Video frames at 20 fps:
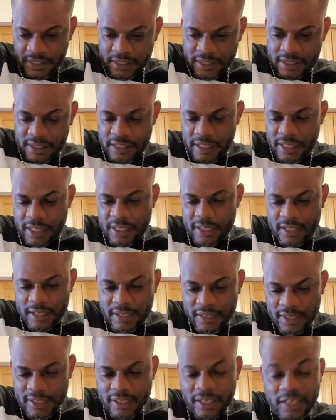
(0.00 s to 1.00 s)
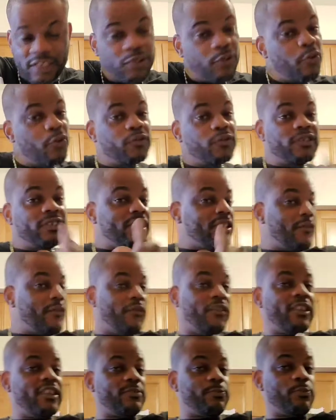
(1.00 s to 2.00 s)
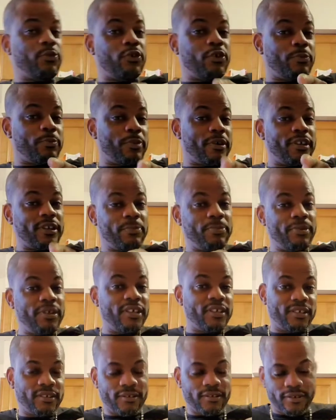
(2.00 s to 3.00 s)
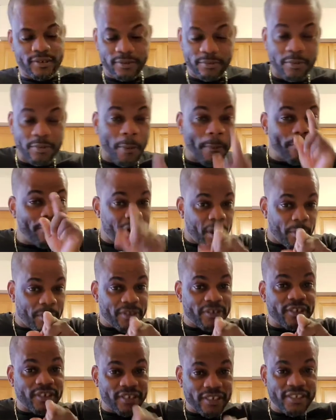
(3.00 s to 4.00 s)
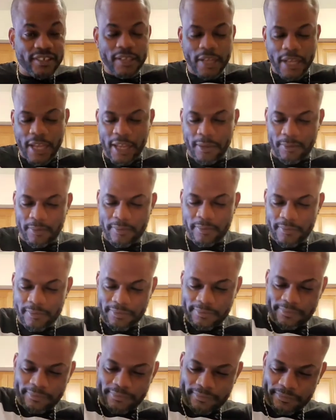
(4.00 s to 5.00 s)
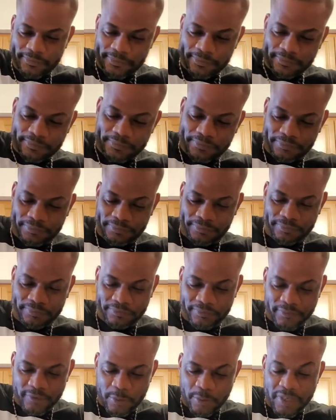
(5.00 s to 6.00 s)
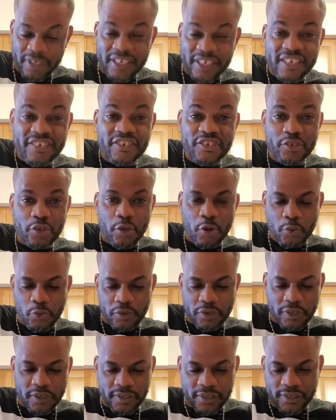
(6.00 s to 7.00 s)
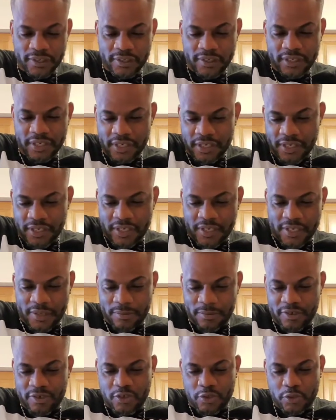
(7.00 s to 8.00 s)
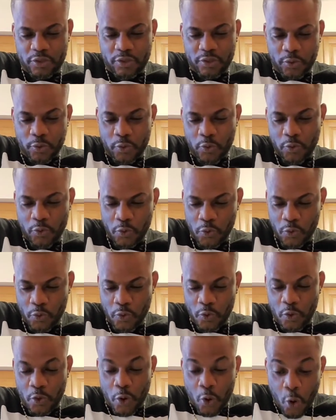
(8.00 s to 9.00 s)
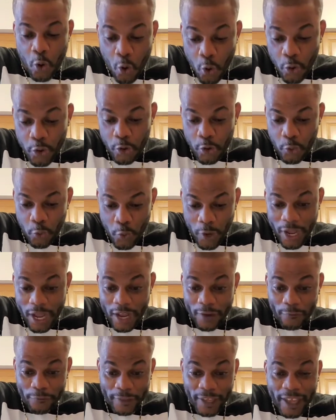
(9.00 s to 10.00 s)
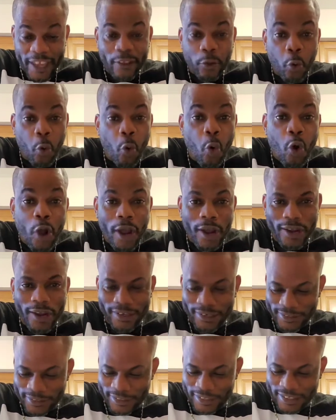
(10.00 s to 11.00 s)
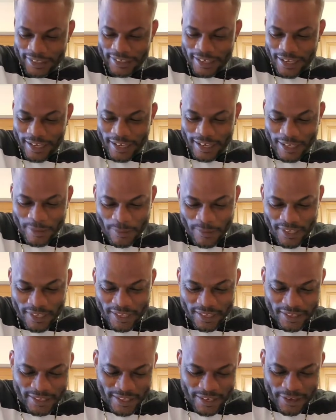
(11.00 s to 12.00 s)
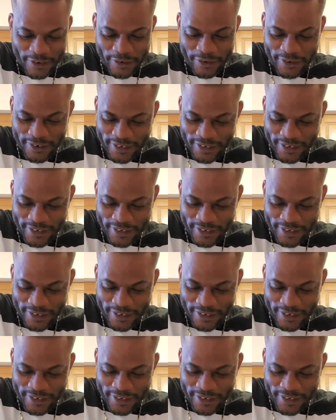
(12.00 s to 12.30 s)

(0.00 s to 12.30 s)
Yeah, and you're gonna see the finished product on the plate, you know. But promise you this time, I'm gonna dish it out. I'll show you how it look after I cook and all them things there.